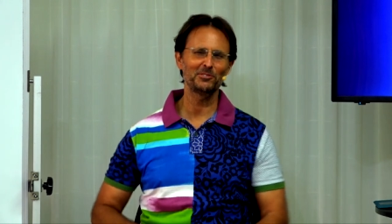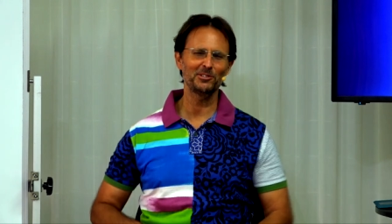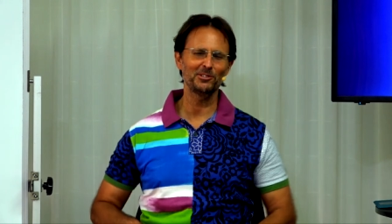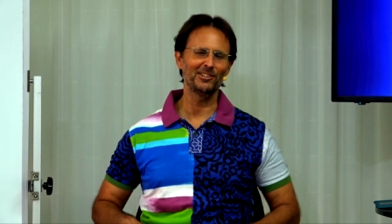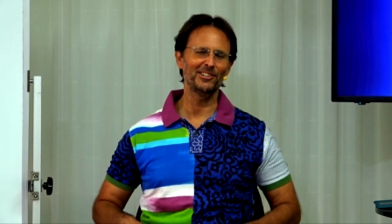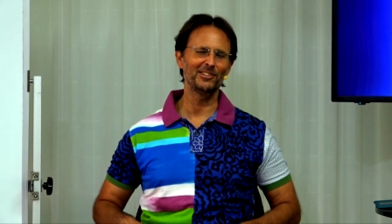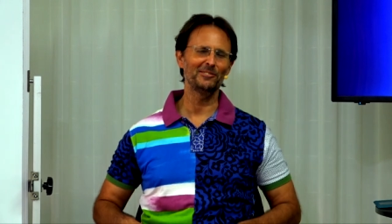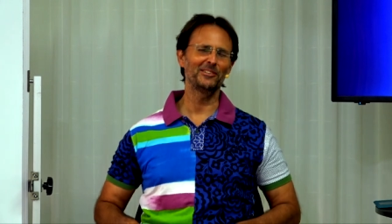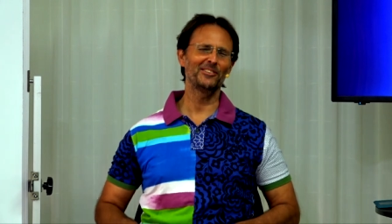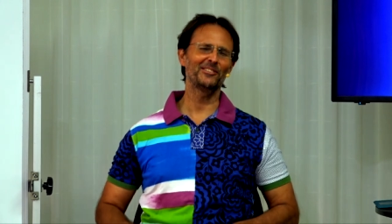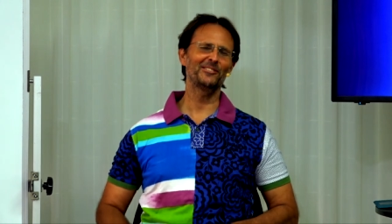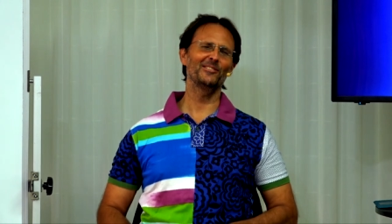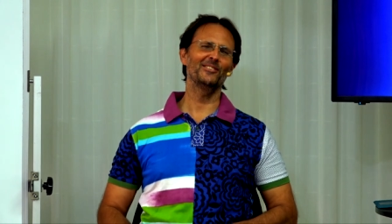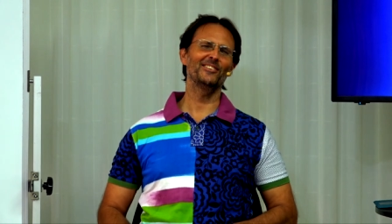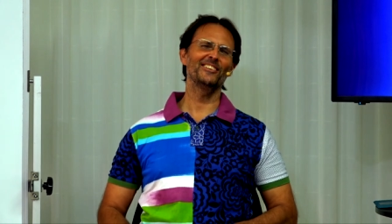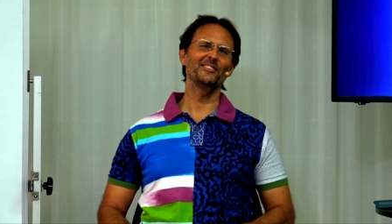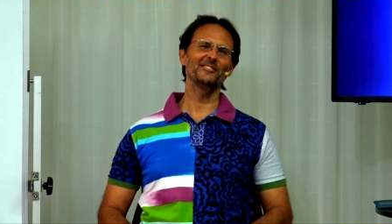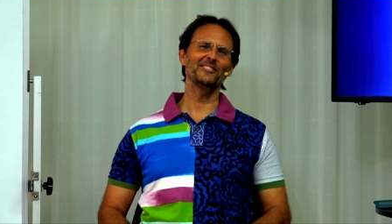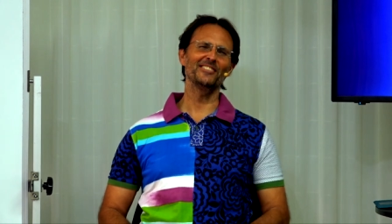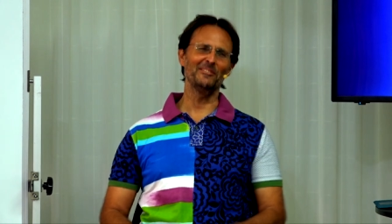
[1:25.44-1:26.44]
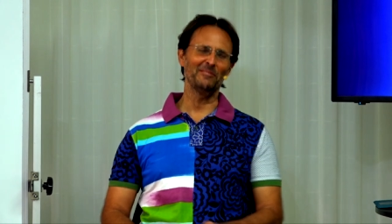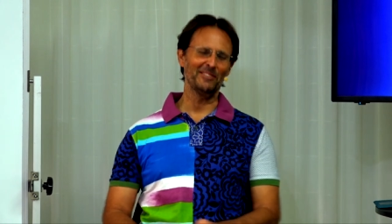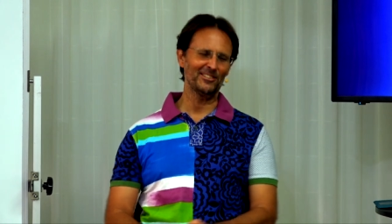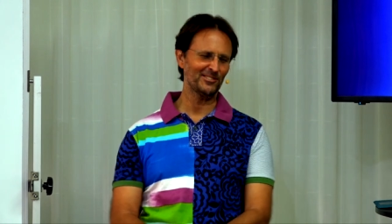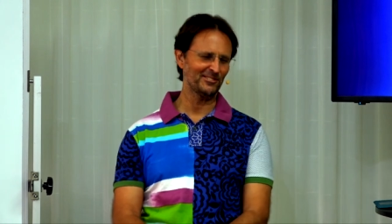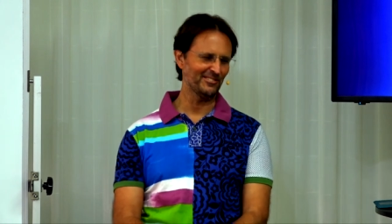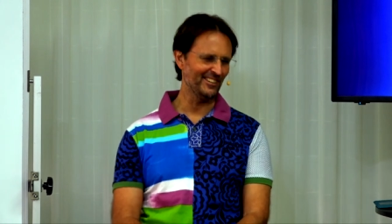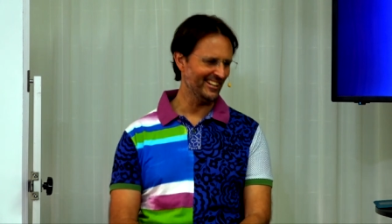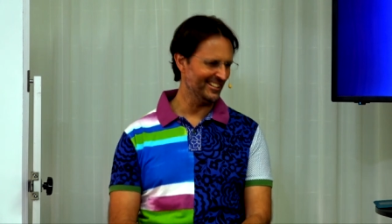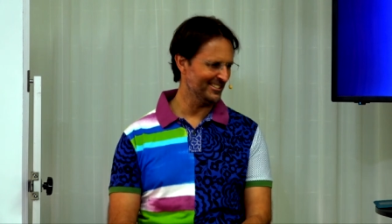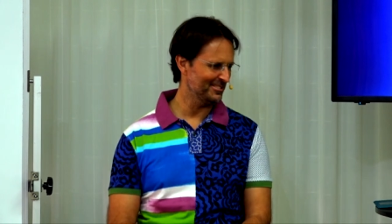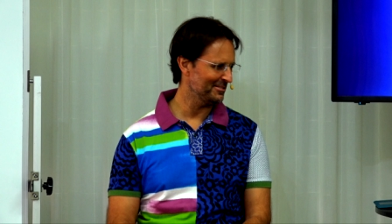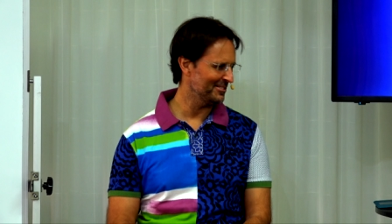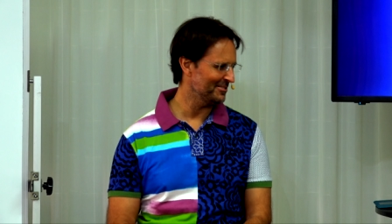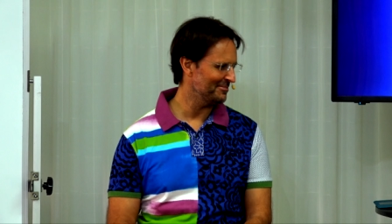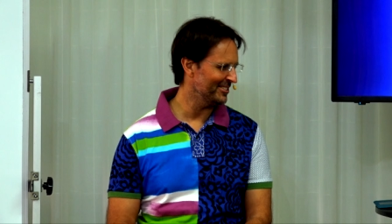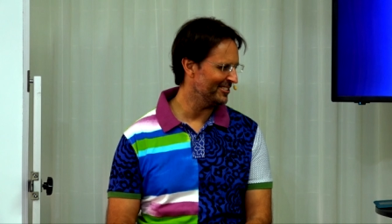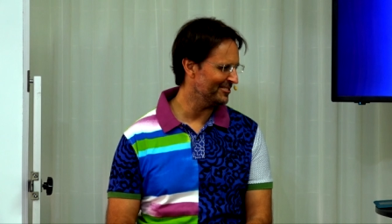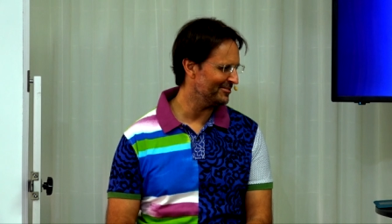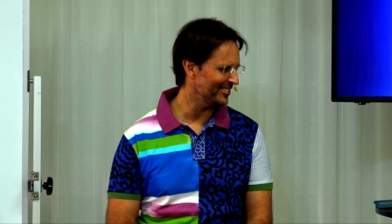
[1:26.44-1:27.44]
I'm sure you would have thought there was something strange
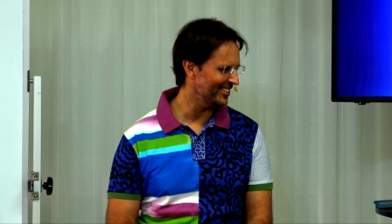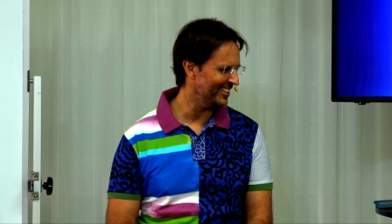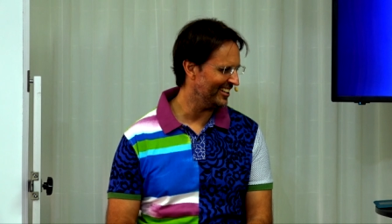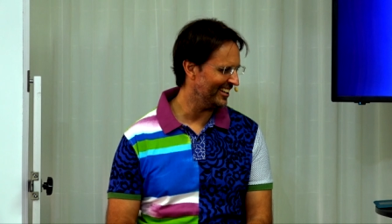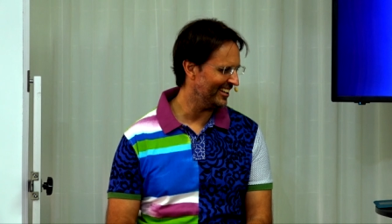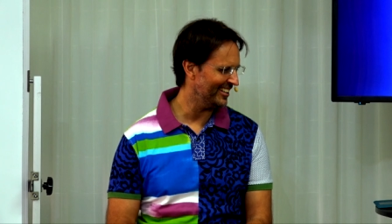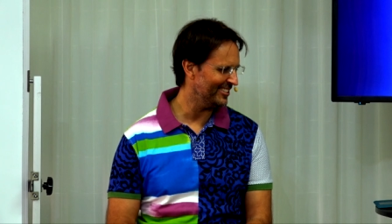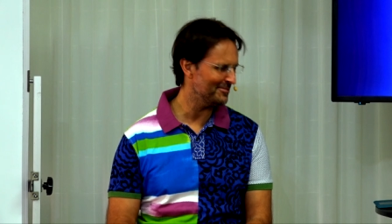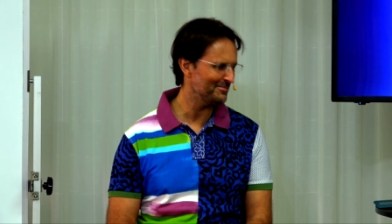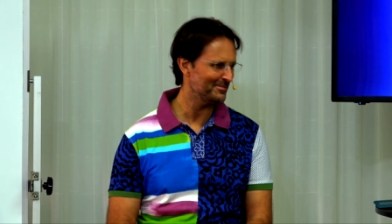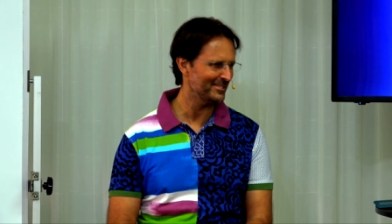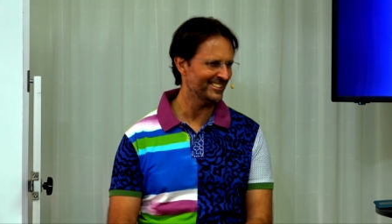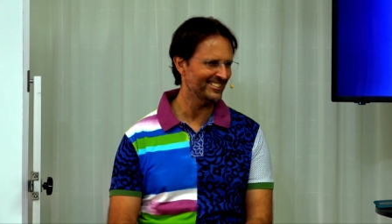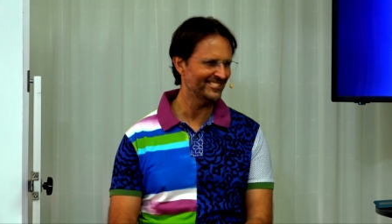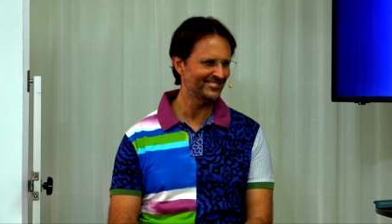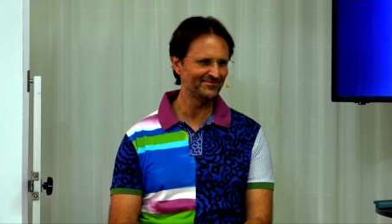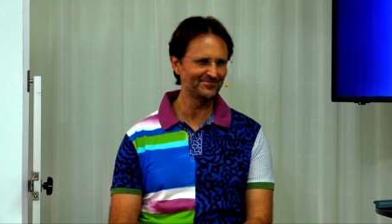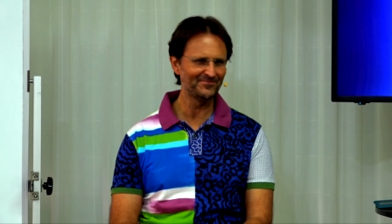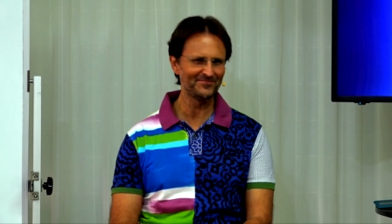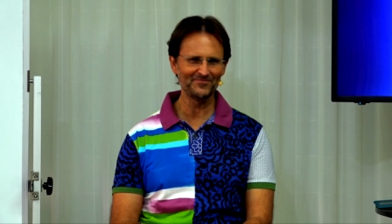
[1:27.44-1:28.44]
with me if I had it, but